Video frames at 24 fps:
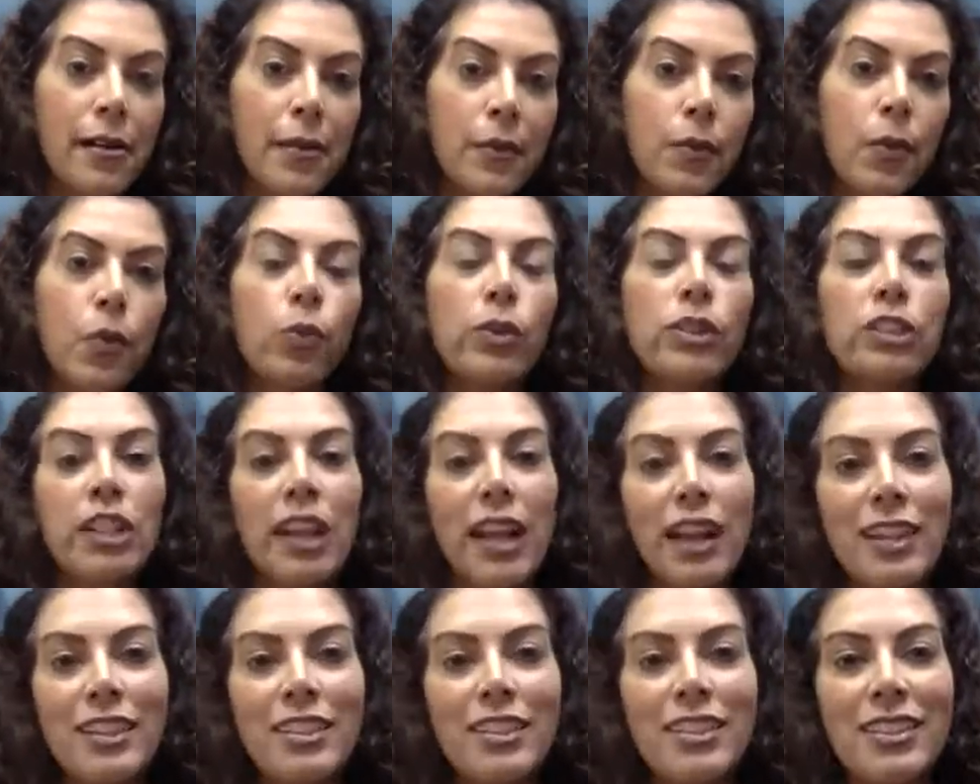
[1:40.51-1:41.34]
which
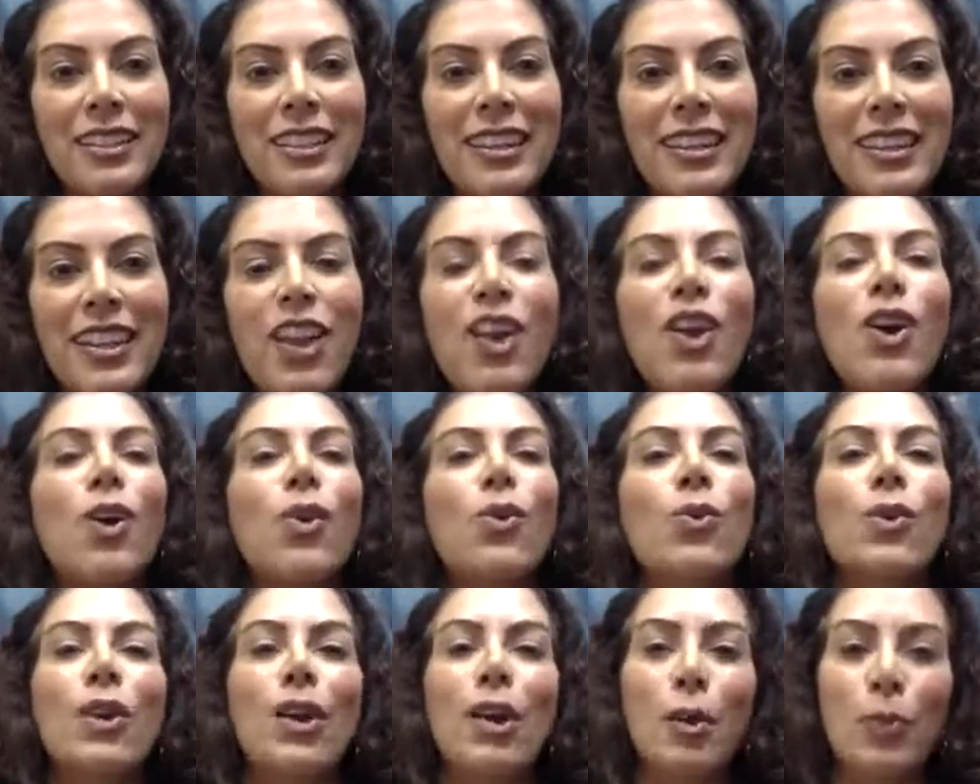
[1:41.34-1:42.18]
actually
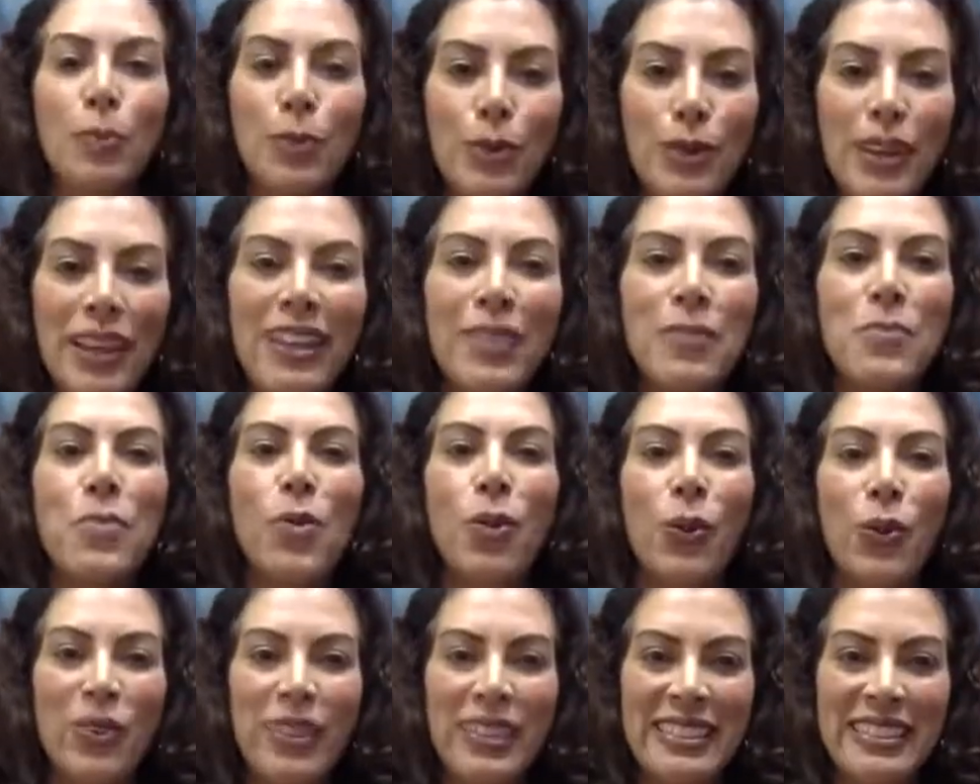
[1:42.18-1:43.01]
will help you get more
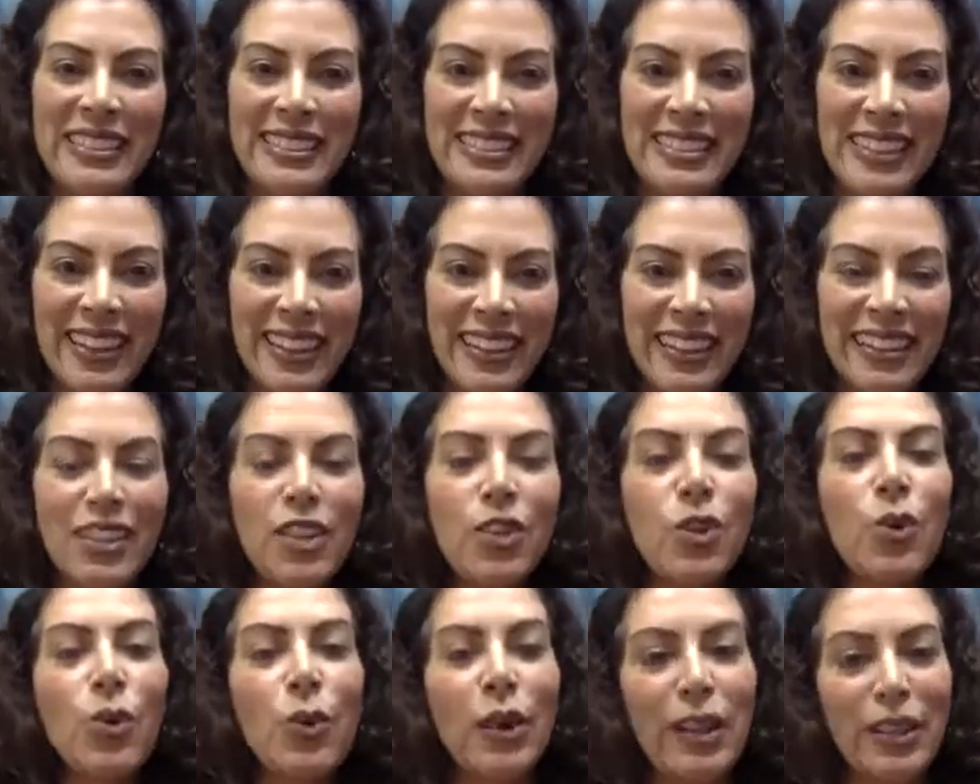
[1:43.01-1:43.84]
things done
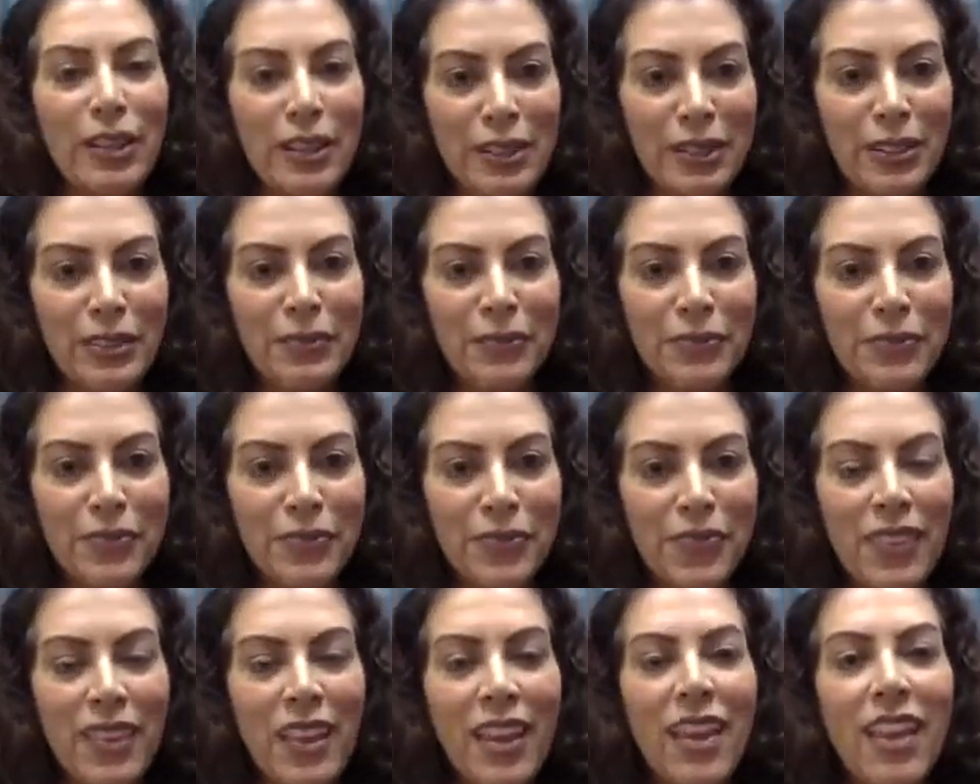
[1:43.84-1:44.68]
quicker,
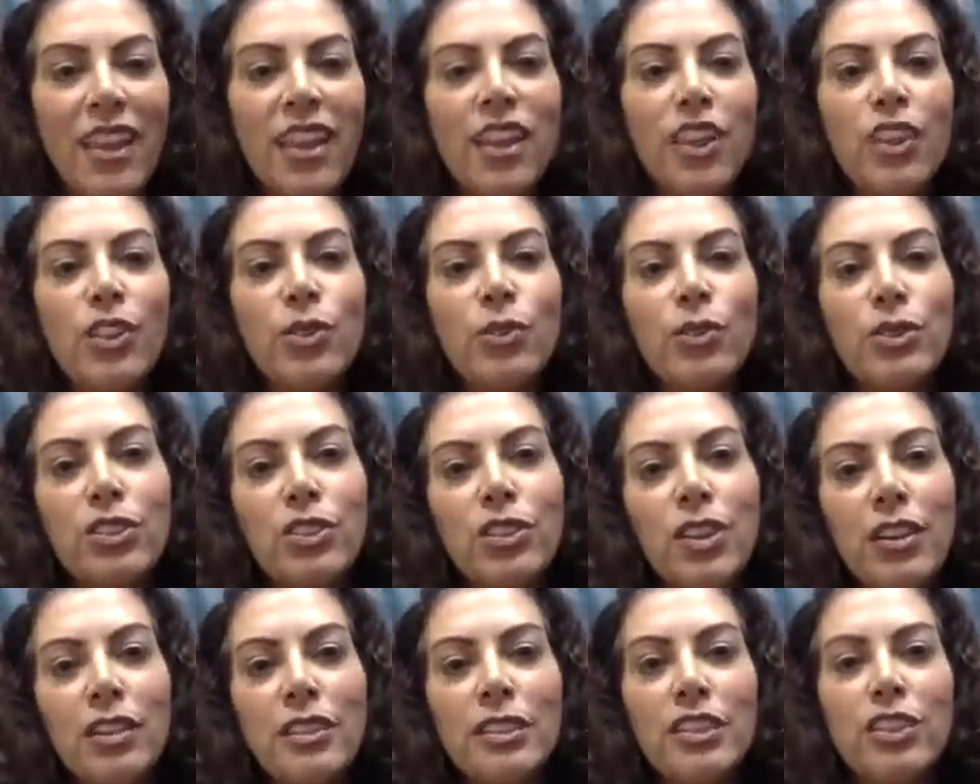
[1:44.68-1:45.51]
you
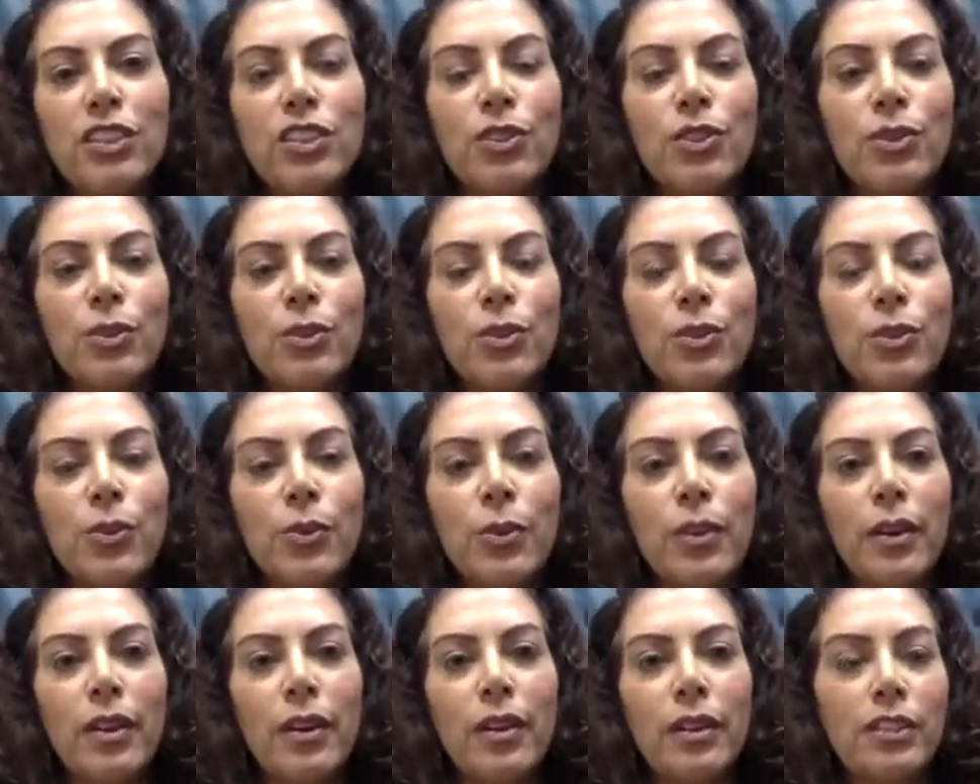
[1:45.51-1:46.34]
start to
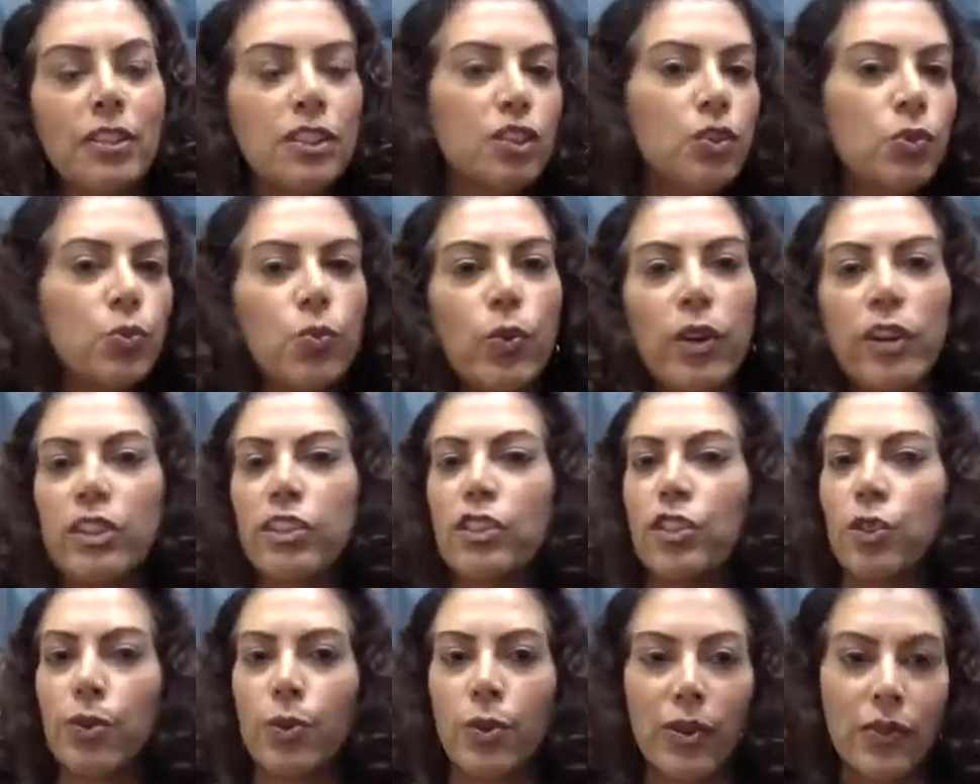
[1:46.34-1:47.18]
just rush
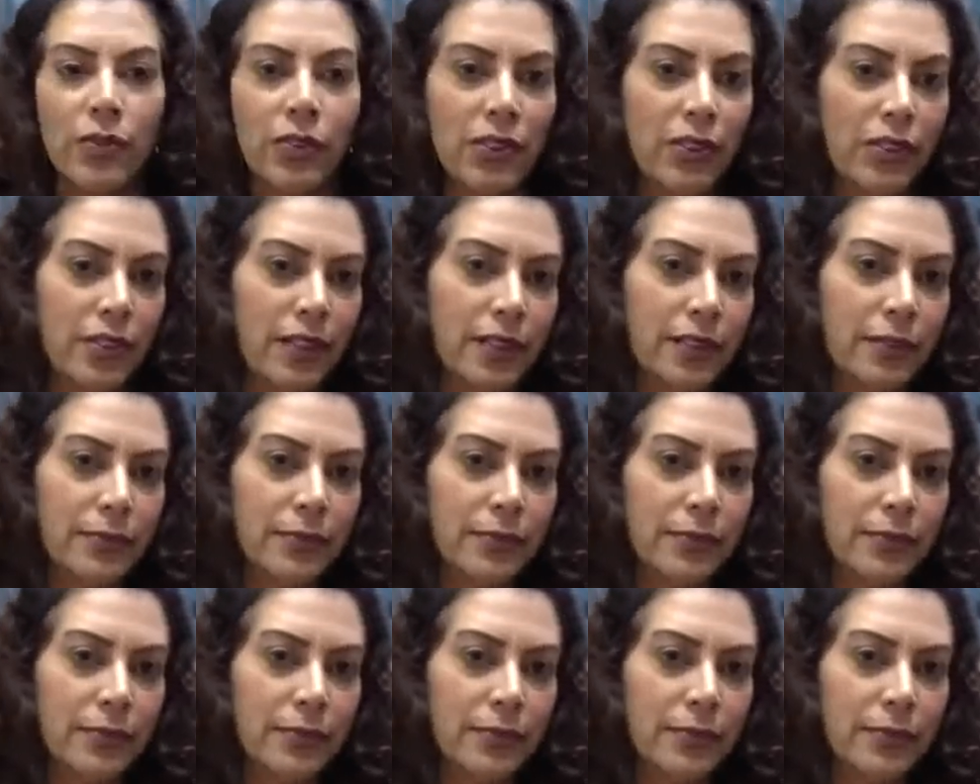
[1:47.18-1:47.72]
through everything.